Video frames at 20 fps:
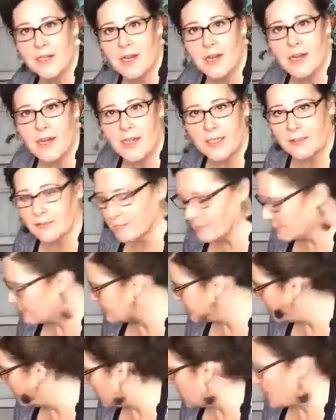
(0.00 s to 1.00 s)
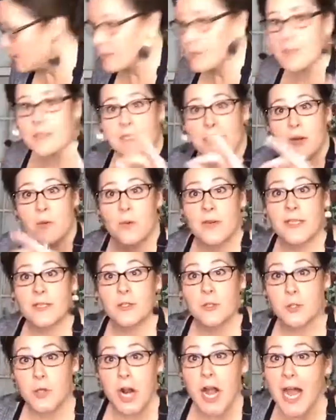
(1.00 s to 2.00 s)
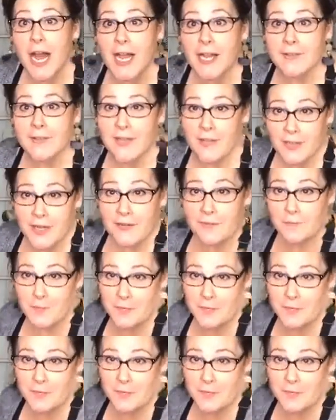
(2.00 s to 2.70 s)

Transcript: it on, what it looks like when it's dry. Then they